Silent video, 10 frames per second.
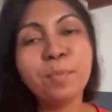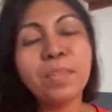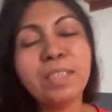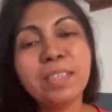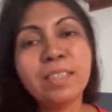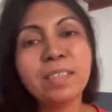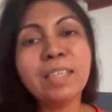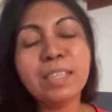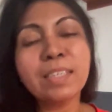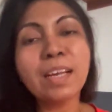
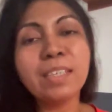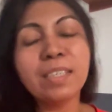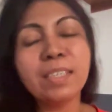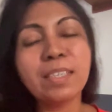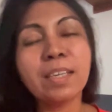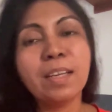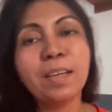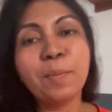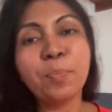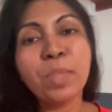these are just
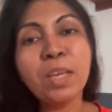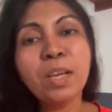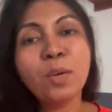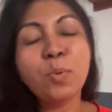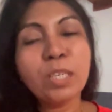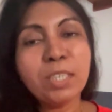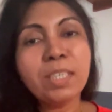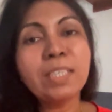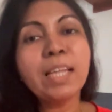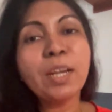
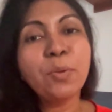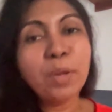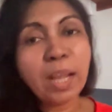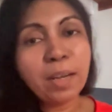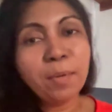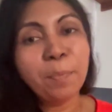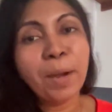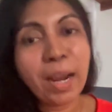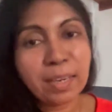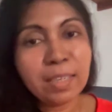questions that you can
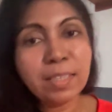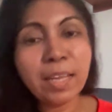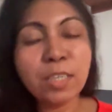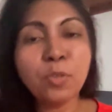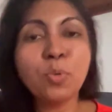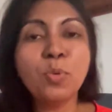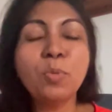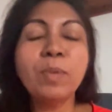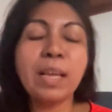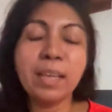practice at
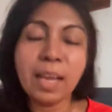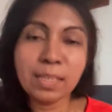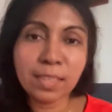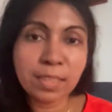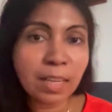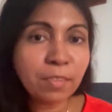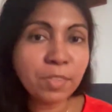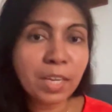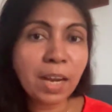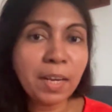home, like as a
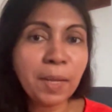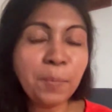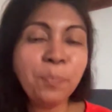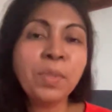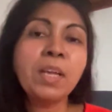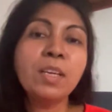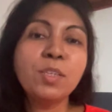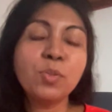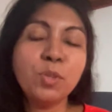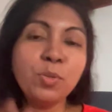self-study.
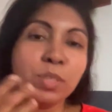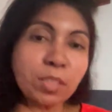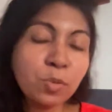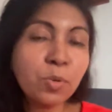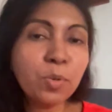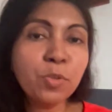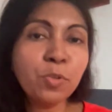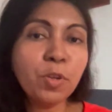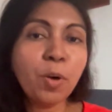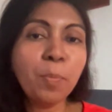So you just go
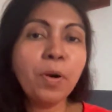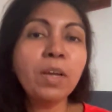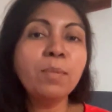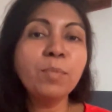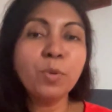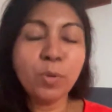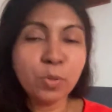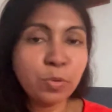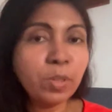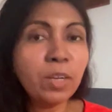through your poem, go
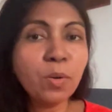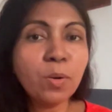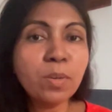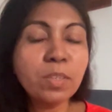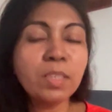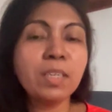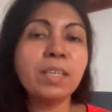through the notes